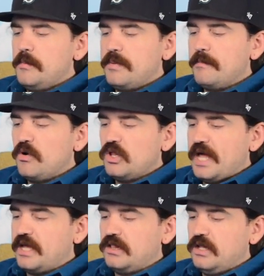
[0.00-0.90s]
but more
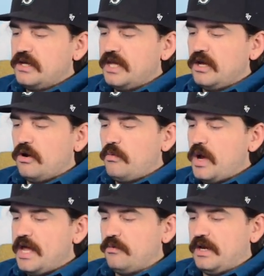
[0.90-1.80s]
like looking
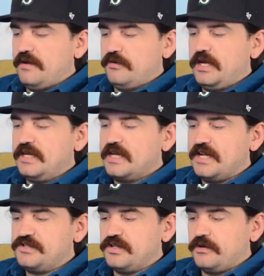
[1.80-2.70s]
away whenever he
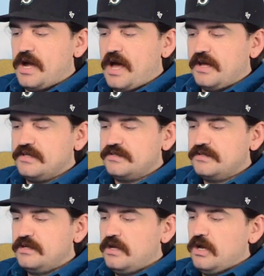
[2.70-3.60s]
catch their eyes,
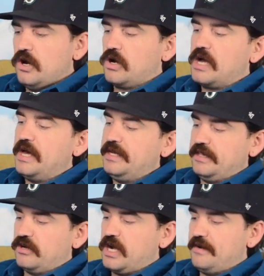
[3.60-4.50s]
or cutting
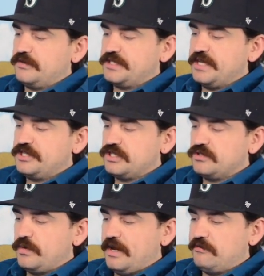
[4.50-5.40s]
their conversations
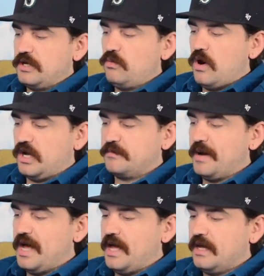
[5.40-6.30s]
whenever he walked
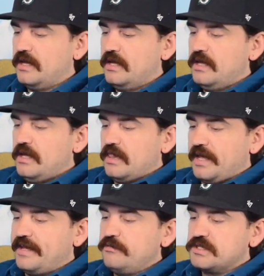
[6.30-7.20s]
by,
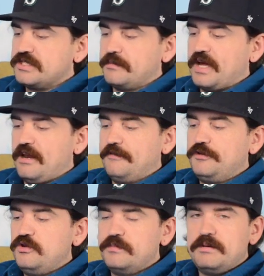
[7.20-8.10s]
like he was some kind of
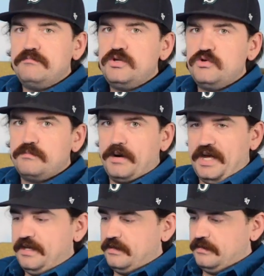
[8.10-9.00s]
human mute button.